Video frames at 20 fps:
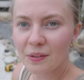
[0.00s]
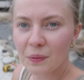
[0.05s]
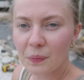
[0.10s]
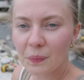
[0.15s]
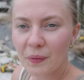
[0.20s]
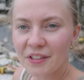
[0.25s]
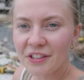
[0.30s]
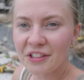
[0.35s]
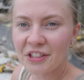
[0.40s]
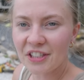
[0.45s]

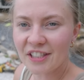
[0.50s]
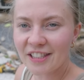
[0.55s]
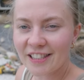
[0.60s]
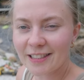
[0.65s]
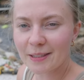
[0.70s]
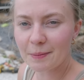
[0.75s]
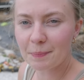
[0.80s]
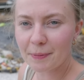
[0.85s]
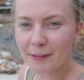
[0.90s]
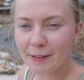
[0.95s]
We're just
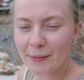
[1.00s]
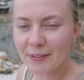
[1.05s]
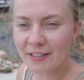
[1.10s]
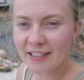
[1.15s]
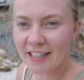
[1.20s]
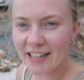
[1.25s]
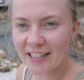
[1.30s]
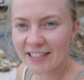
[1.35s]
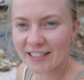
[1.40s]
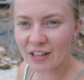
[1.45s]
in the
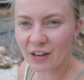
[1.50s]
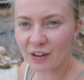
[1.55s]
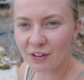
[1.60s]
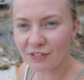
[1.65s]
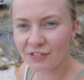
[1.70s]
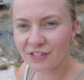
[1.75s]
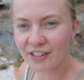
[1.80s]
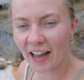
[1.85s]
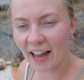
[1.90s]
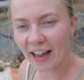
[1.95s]
process
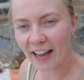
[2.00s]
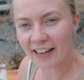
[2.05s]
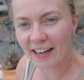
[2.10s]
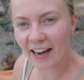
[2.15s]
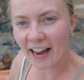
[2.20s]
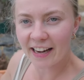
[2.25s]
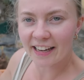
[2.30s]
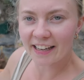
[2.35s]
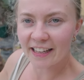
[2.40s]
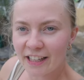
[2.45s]
of getting
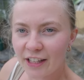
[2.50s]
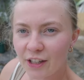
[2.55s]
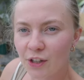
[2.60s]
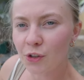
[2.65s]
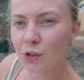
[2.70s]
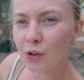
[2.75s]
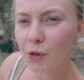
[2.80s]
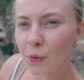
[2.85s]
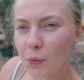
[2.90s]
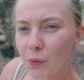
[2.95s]
any
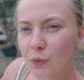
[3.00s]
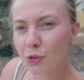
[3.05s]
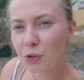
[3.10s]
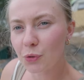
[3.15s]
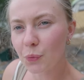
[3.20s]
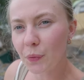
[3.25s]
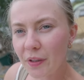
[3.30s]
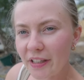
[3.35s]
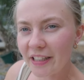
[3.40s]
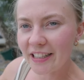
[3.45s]
huge
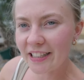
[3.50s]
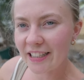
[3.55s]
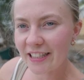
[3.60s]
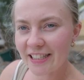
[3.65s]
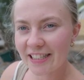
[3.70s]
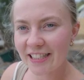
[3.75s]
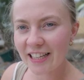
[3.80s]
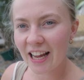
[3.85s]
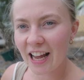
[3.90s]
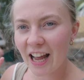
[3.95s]

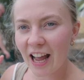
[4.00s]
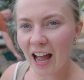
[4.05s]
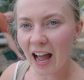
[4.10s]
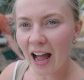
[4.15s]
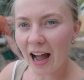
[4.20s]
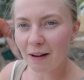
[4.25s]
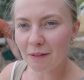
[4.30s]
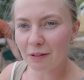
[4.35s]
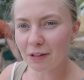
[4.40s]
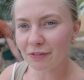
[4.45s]
weeds
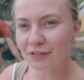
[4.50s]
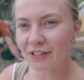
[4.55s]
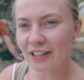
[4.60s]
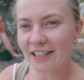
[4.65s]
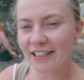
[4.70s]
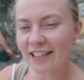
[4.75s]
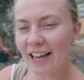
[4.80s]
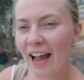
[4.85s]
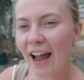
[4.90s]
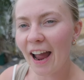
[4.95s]
out of
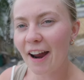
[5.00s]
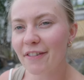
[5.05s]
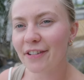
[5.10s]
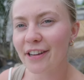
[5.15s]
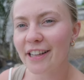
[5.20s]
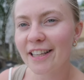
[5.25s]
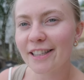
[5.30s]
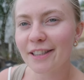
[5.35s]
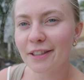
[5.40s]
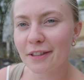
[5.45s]
this
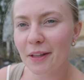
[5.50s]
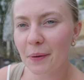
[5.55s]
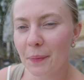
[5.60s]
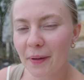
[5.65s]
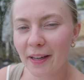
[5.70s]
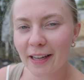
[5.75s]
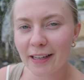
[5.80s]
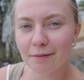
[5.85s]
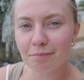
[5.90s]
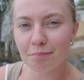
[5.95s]
area so that we
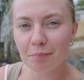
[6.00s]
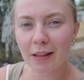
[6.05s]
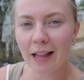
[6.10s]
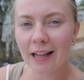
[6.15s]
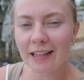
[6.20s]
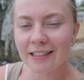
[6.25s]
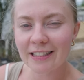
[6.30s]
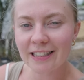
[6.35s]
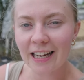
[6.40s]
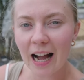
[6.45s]
can
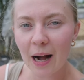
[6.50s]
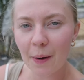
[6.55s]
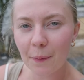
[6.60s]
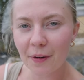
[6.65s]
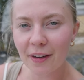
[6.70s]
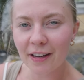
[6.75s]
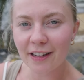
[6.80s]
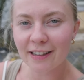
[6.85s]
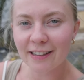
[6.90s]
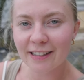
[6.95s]
plant
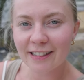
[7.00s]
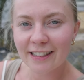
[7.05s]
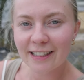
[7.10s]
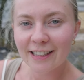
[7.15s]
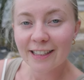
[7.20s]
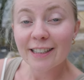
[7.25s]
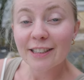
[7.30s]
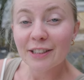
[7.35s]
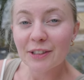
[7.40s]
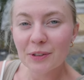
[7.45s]
our
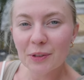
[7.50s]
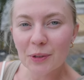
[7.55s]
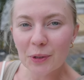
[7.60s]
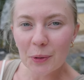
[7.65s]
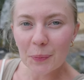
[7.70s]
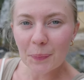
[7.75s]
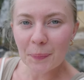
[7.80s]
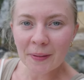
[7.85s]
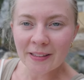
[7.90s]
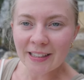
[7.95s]

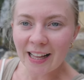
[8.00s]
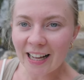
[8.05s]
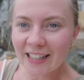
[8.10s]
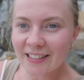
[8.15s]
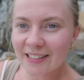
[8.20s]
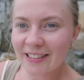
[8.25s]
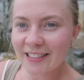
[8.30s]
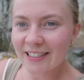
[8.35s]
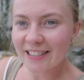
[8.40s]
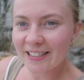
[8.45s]
new
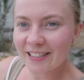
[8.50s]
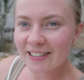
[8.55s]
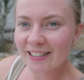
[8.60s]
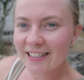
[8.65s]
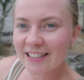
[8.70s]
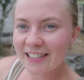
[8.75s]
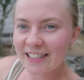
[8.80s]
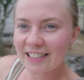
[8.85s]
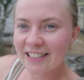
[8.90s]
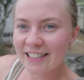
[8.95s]

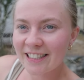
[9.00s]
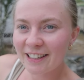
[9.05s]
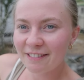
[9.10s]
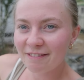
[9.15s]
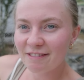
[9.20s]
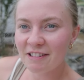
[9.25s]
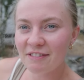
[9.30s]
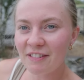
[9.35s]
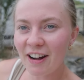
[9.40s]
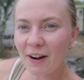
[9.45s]
plants
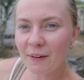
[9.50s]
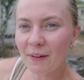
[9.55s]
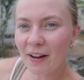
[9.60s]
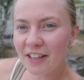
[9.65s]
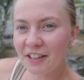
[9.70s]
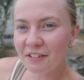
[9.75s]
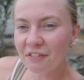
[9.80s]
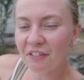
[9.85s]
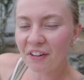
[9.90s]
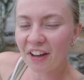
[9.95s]
without
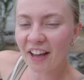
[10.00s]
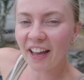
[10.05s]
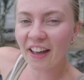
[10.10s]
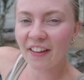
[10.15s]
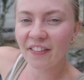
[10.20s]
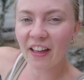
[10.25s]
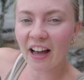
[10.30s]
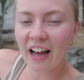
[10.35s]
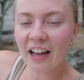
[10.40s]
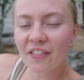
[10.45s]
any fear
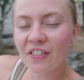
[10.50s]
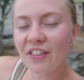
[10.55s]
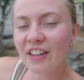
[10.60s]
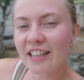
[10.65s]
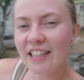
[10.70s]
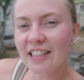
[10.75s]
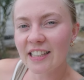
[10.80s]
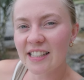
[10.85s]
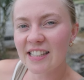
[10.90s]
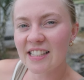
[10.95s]
that
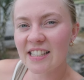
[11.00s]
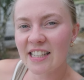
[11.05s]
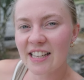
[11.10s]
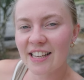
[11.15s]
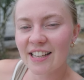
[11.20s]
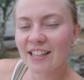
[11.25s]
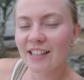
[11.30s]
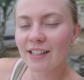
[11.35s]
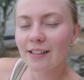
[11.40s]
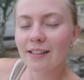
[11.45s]
these
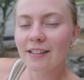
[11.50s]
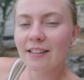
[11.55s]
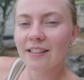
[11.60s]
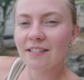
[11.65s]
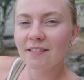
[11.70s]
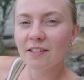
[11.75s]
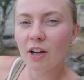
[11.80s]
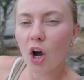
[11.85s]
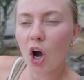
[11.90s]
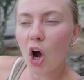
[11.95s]

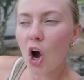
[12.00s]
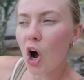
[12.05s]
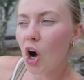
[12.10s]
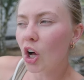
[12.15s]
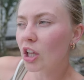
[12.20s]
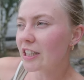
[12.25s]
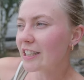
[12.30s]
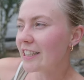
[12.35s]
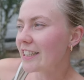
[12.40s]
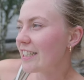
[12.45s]

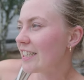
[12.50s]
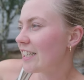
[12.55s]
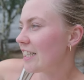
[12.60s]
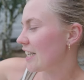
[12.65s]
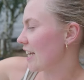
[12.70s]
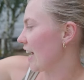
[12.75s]
hollies